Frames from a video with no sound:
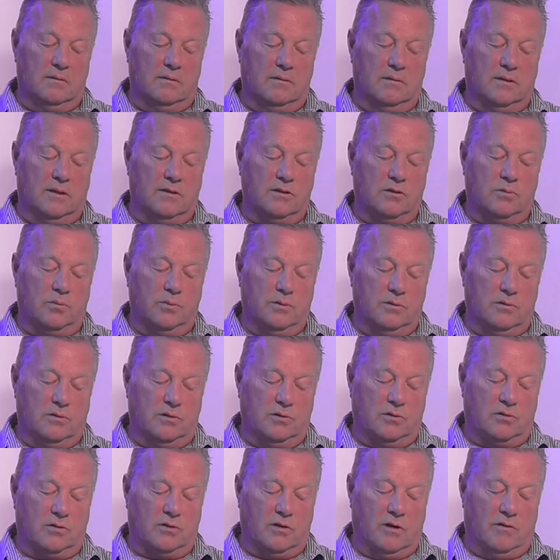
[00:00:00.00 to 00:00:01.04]
This was
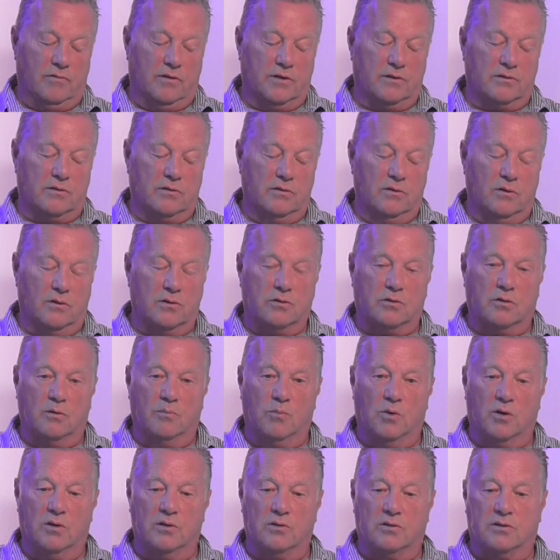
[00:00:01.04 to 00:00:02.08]
discovered not so
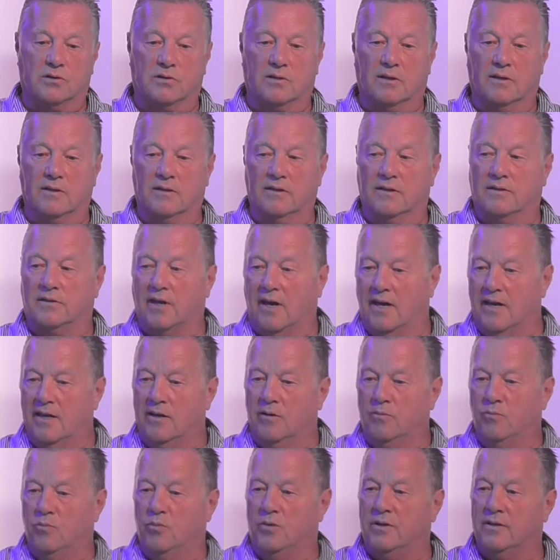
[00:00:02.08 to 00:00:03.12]
much at the
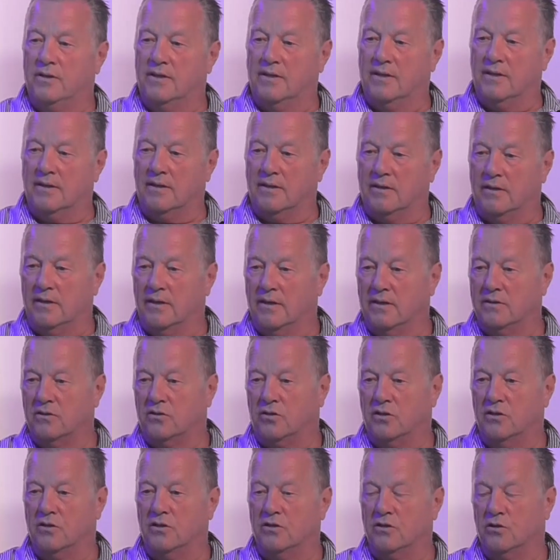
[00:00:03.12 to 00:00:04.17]
time when the
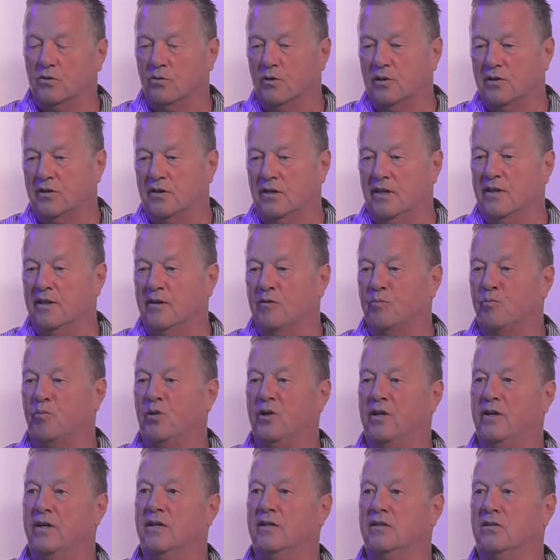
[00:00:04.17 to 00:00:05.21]
incidents were taking
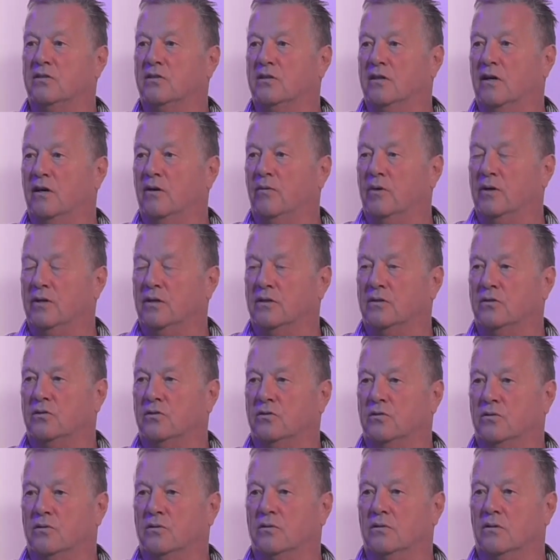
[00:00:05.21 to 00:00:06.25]
place. It
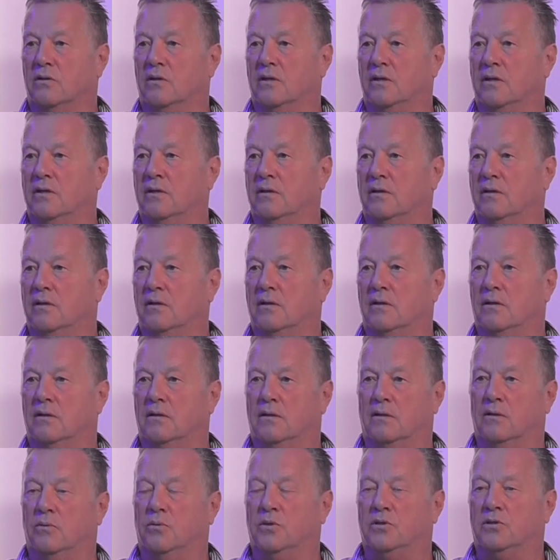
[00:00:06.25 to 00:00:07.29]
was like
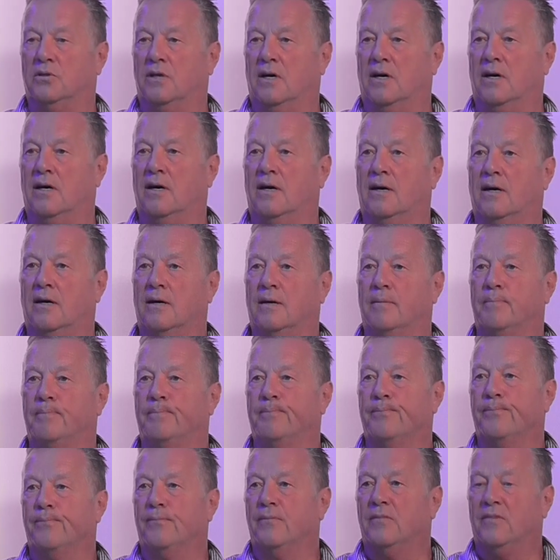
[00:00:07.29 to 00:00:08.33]
there was an
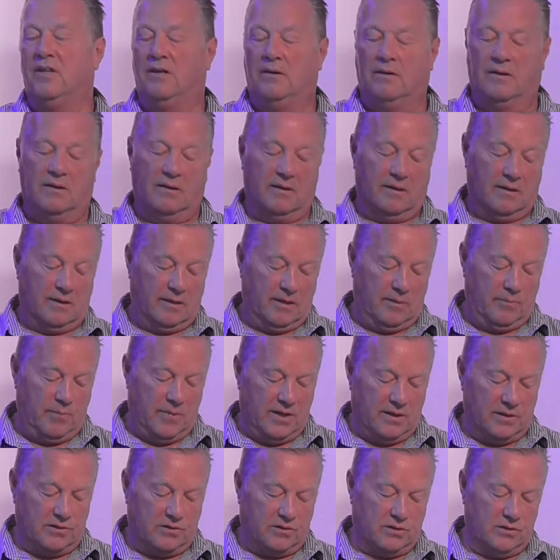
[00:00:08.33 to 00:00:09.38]

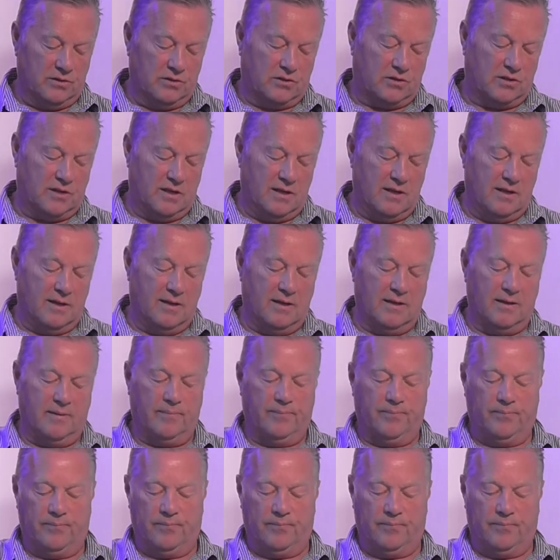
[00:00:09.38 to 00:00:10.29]
emergency